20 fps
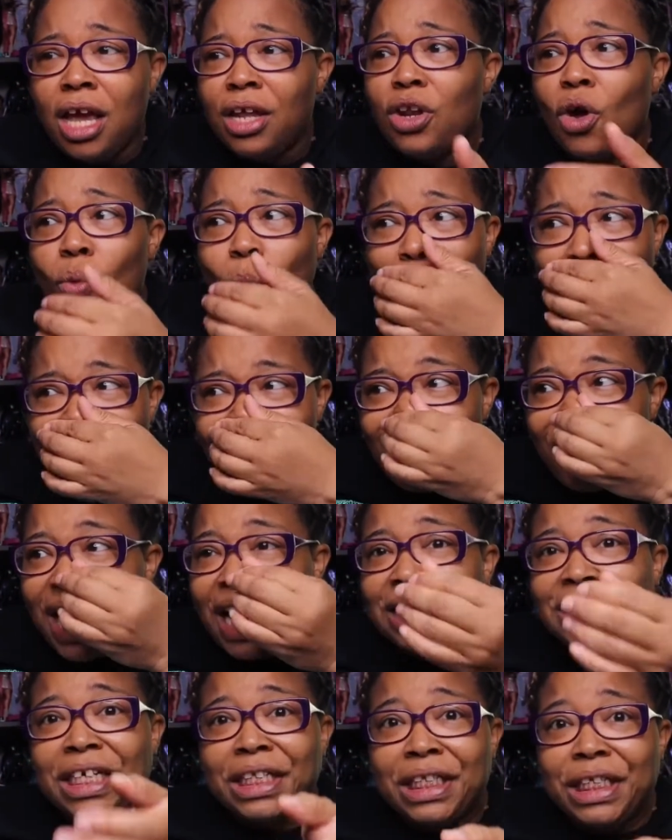The
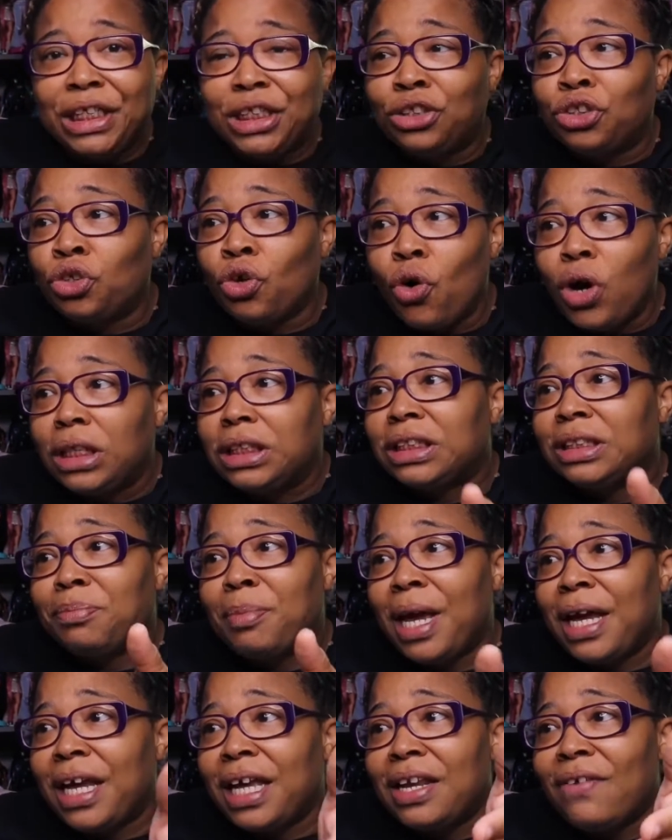Wi-Fi at these stores is
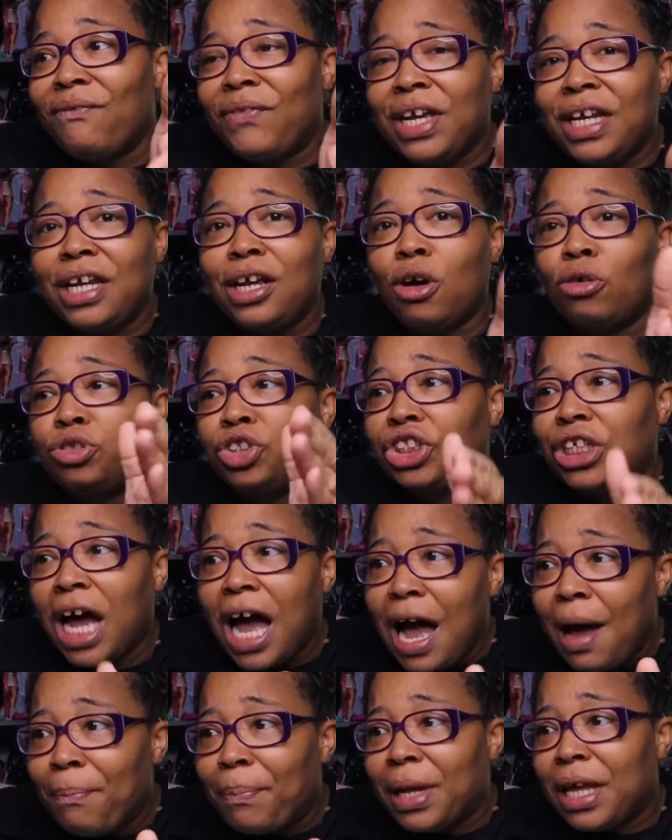making the video
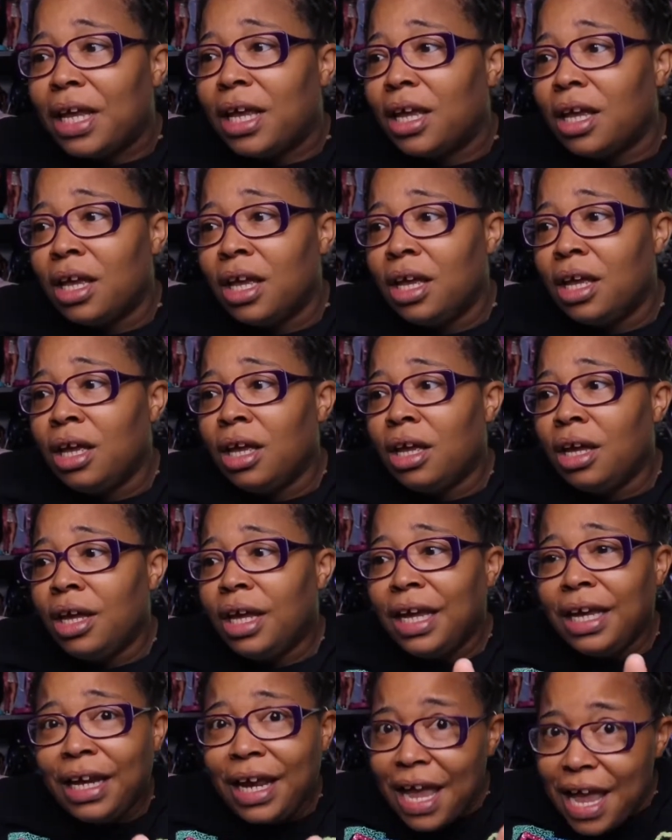choppy.
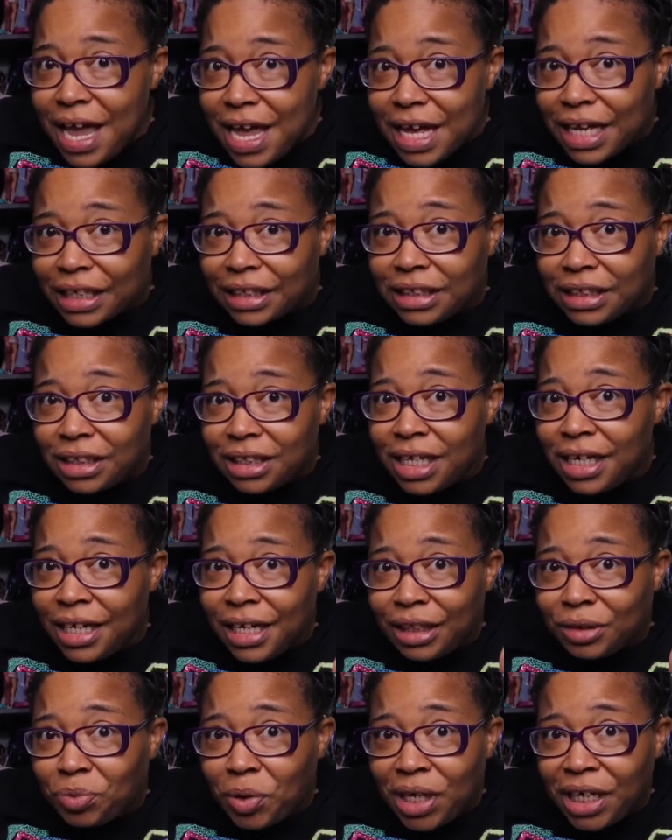It is. It
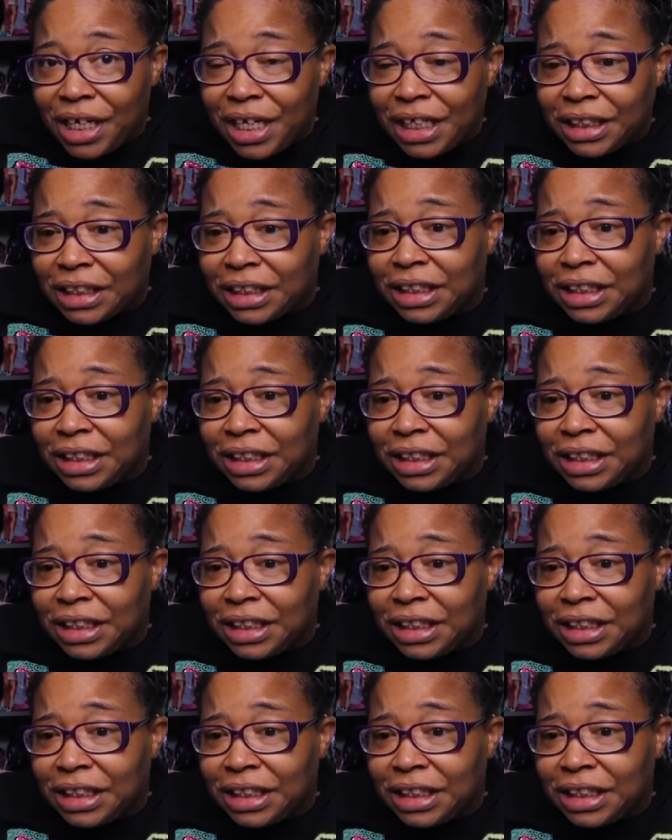is what it is.